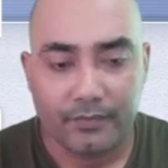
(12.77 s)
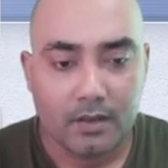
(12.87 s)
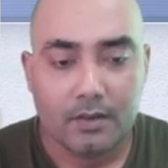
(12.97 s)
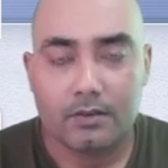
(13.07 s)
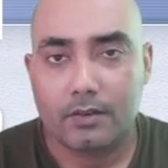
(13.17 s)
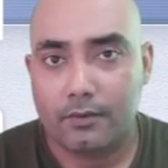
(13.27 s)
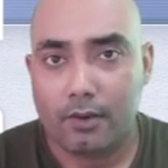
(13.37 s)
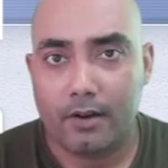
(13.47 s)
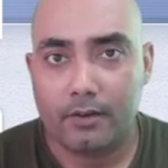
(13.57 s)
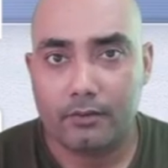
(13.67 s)
So if you
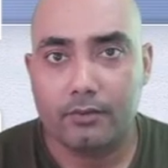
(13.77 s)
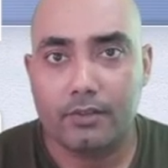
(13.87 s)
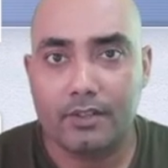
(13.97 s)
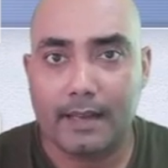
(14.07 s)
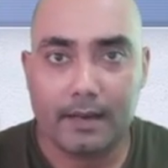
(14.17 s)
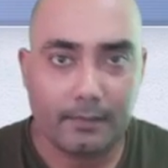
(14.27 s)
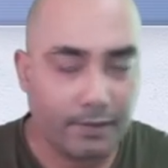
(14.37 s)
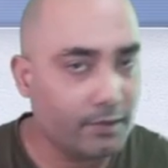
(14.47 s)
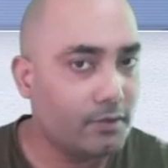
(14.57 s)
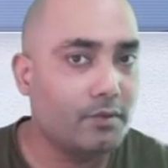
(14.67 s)
are new to this channel,
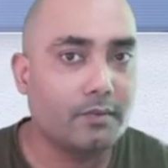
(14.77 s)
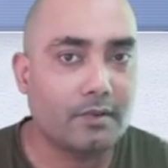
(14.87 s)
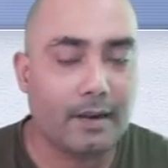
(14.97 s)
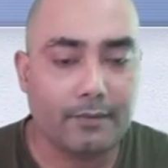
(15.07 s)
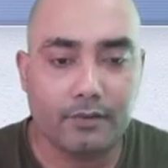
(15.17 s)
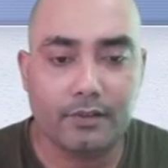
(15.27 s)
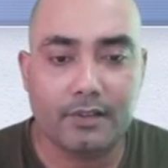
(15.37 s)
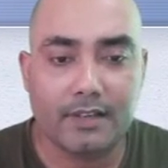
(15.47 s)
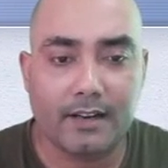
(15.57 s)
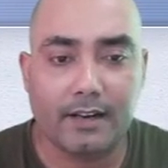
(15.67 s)
please do subscribe to this
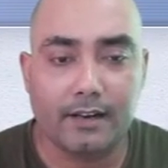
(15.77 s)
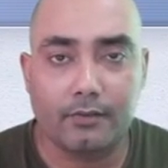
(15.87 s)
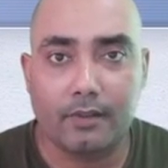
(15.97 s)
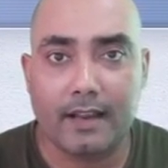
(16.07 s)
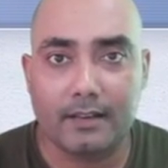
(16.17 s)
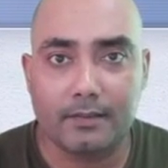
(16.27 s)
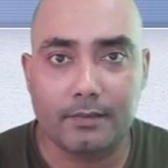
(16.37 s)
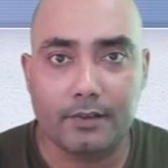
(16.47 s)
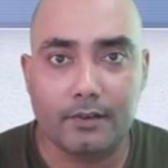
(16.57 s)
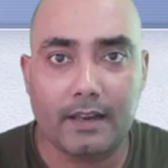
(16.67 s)
channel and do like this
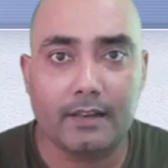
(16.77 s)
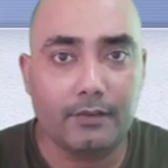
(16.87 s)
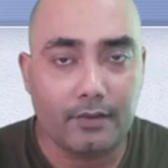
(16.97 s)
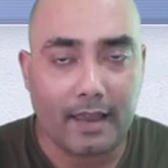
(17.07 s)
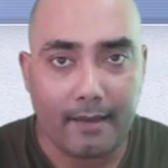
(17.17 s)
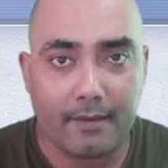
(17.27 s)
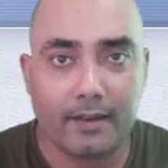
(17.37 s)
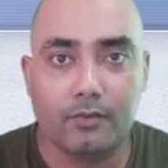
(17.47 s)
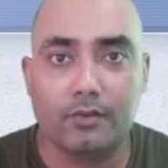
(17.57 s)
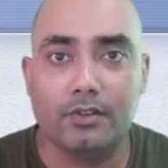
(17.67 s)
video, and if you have any
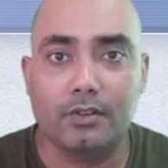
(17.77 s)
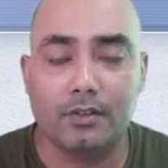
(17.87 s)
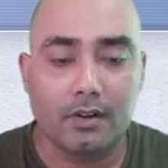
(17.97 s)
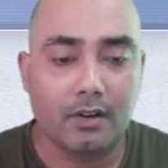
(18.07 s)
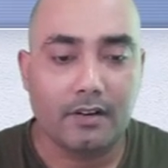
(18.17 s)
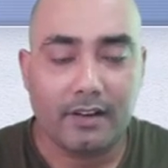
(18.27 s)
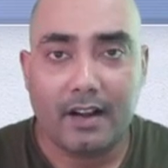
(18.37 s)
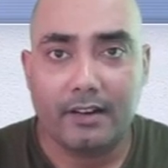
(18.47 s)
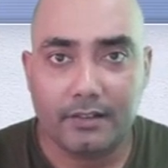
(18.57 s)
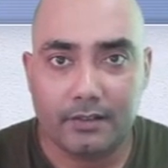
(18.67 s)
question
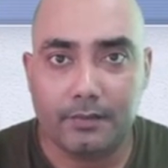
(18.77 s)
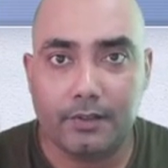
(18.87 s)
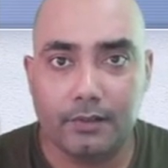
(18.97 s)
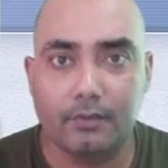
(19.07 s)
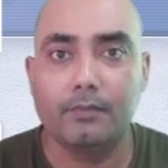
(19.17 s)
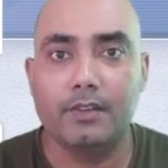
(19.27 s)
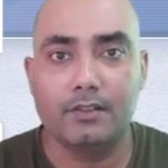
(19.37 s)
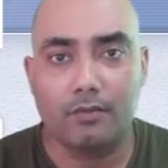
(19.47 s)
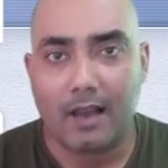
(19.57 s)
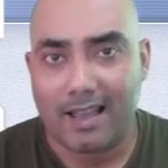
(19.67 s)
regarding this video, please
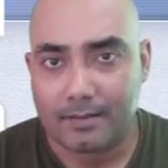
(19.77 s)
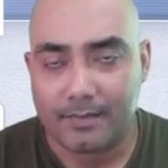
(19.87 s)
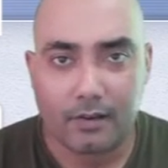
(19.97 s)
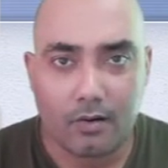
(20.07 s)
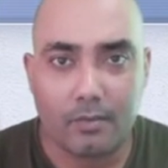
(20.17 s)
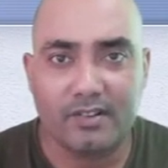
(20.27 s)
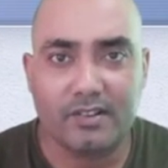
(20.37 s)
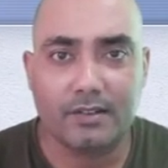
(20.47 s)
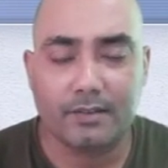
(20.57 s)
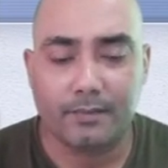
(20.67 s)
do ask me in the comment
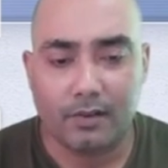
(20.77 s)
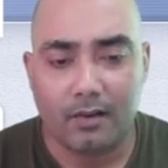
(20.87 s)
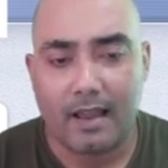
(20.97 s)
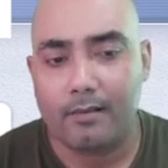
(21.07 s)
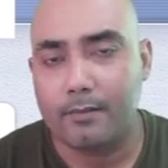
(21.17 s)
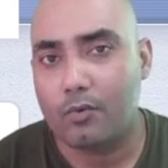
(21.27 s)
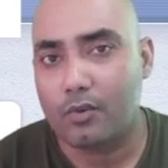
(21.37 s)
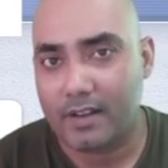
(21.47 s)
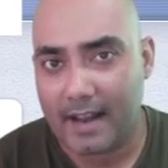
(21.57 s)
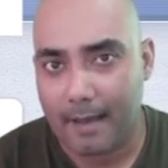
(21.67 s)
section below. I'll be more
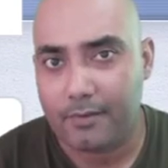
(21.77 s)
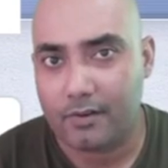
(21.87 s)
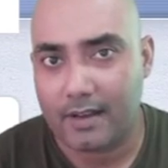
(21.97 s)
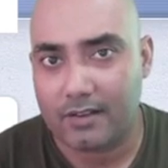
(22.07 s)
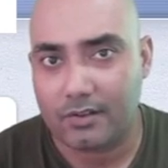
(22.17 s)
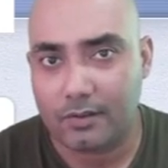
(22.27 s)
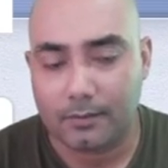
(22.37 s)
than happy to answer you.